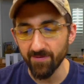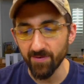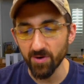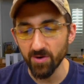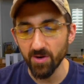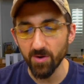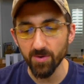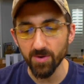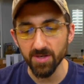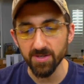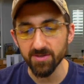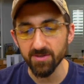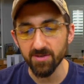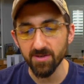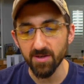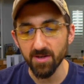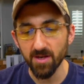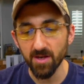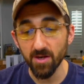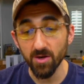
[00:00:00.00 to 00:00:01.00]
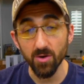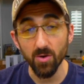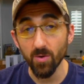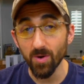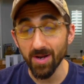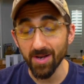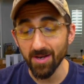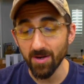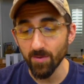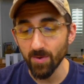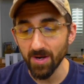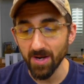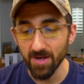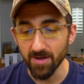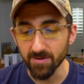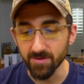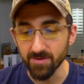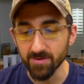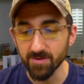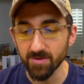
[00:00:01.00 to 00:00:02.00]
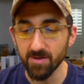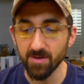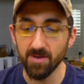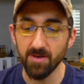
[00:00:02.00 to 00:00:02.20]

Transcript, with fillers: noticed, nor anyone else.